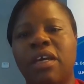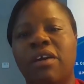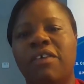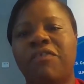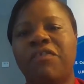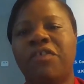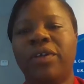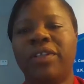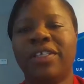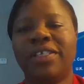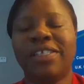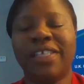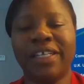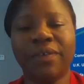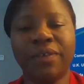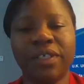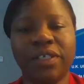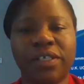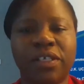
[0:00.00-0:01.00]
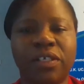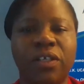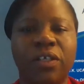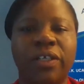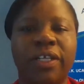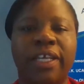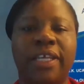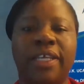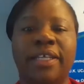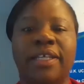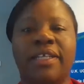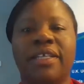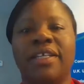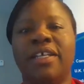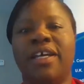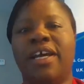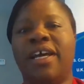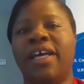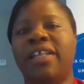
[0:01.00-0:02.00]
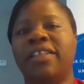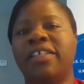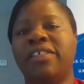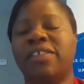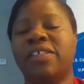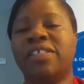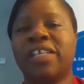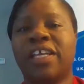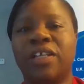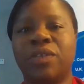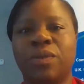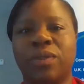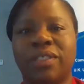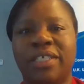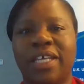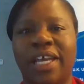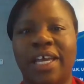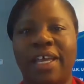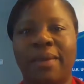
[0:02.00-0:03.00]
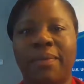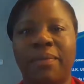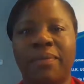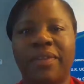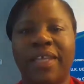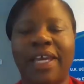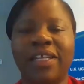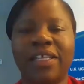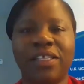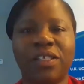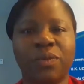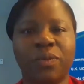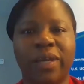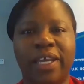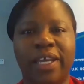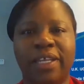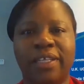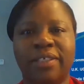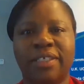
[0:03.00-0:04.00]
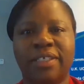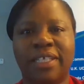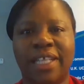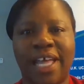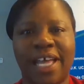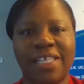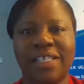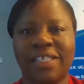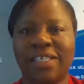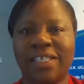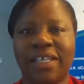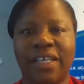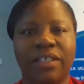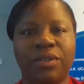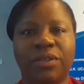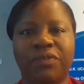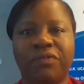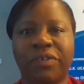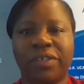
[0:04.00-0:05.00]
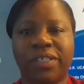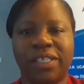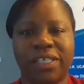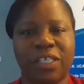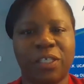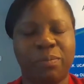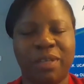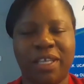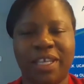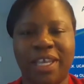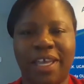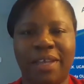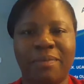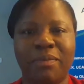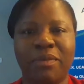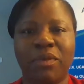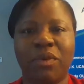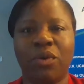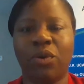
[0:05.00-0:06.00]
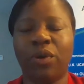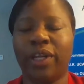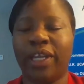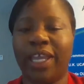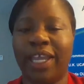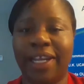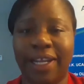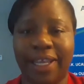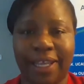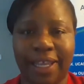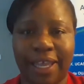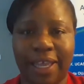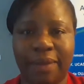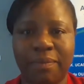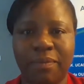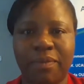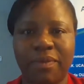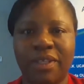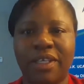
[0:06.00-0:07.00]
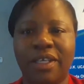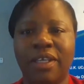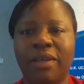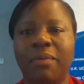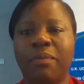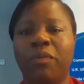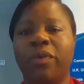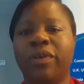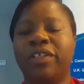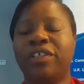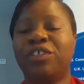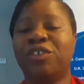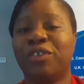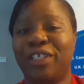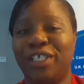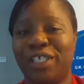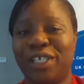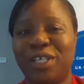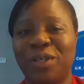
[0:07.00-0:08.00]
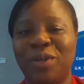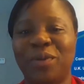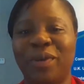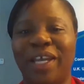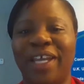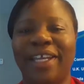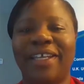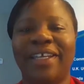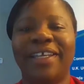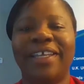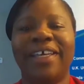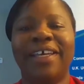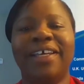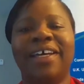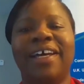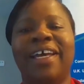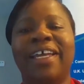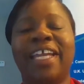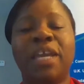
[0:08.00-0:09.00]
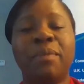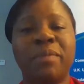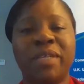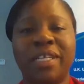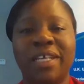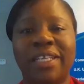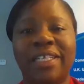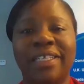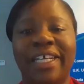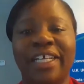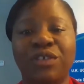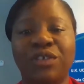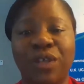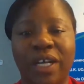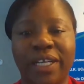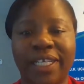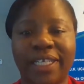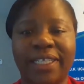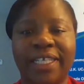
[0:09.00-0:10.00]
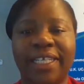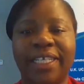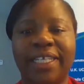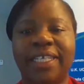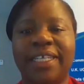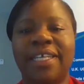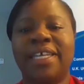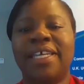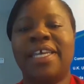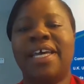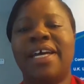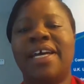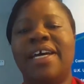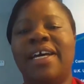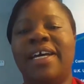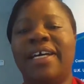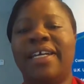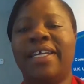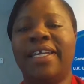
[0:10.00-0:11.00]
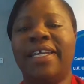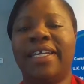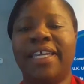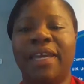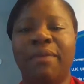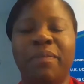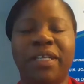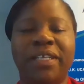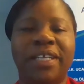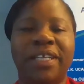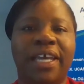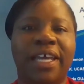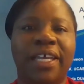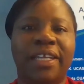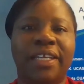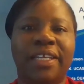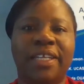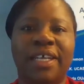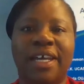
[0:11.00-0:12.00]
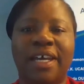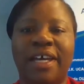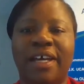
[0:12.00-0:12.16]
For the synchronous learning, there's a scheduled time. That is when class is scheduled for 6 p.m. or 8 a.m., more the traditional way. It can be done electronically. It can be done